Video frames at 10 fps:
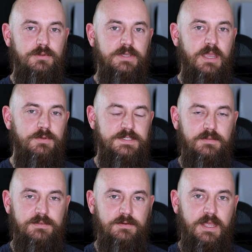look at what's
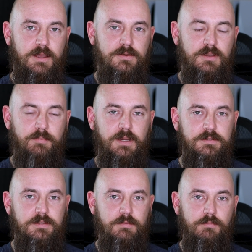out there now
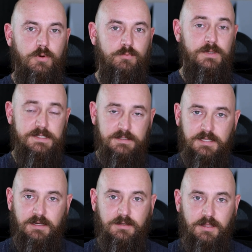compared to the more recent
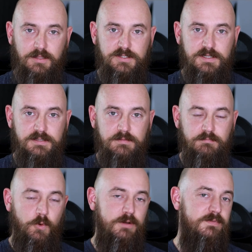technology,
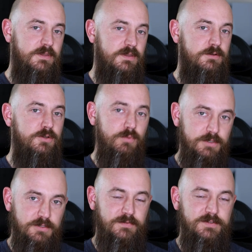one of the
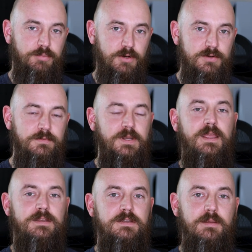newer Surface Pros, what I
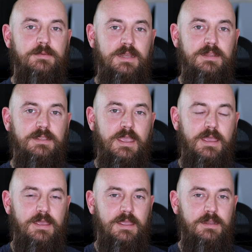ended up getting,
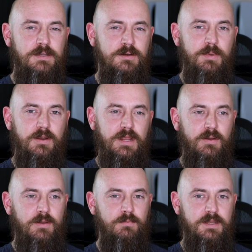and talk about
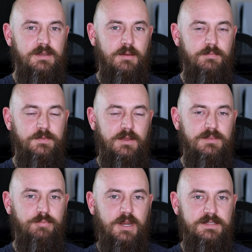how I went down
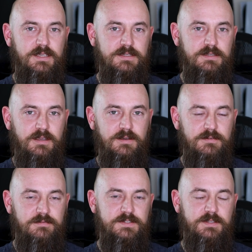the process
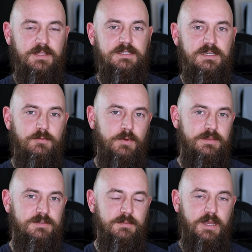of selecting
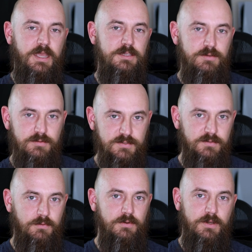whether to buy
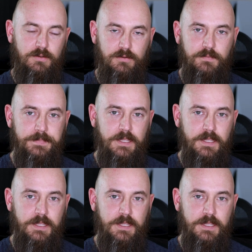used or new.